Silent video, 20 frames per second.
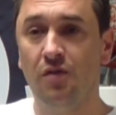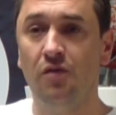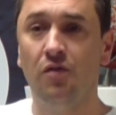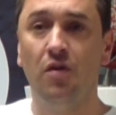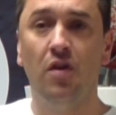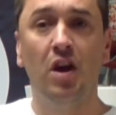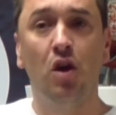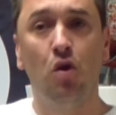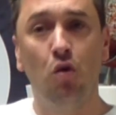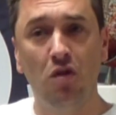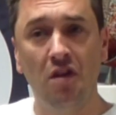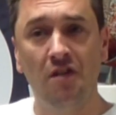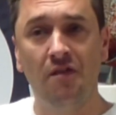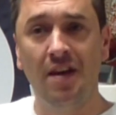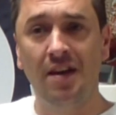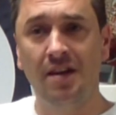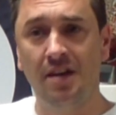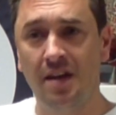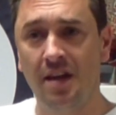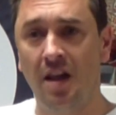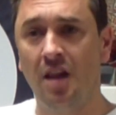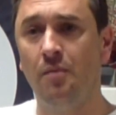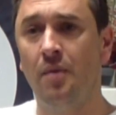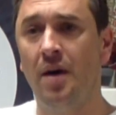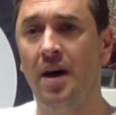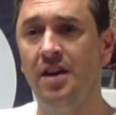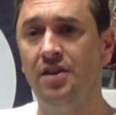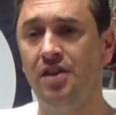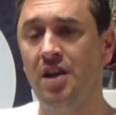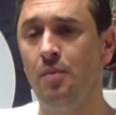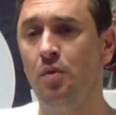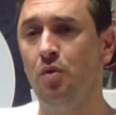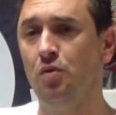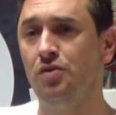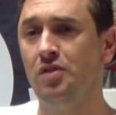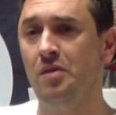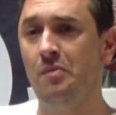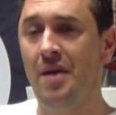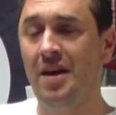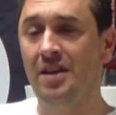a very cool event held by a chap called
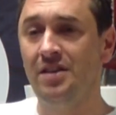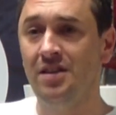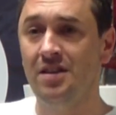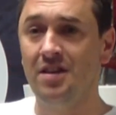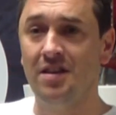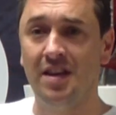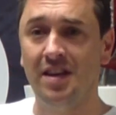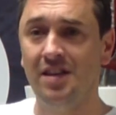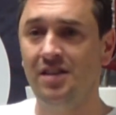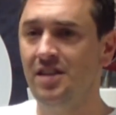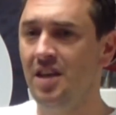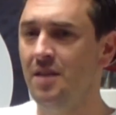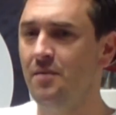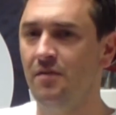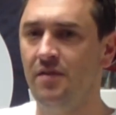Sebastian and his team,